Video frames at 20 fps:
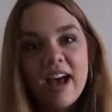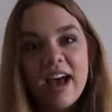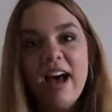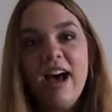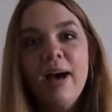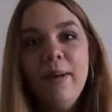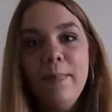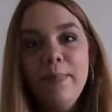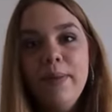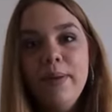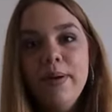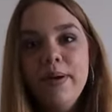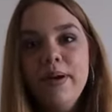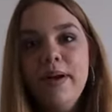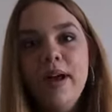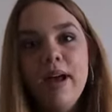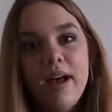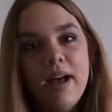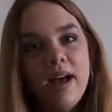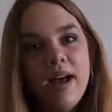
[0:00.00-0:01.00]
up
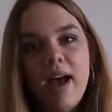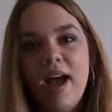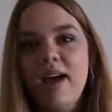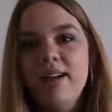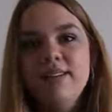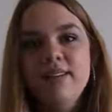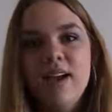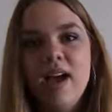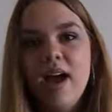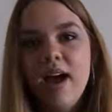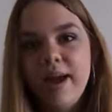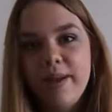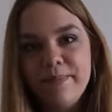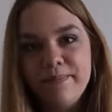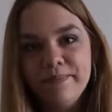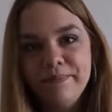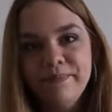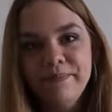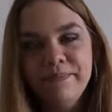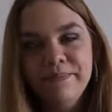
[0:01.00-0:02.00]
on time.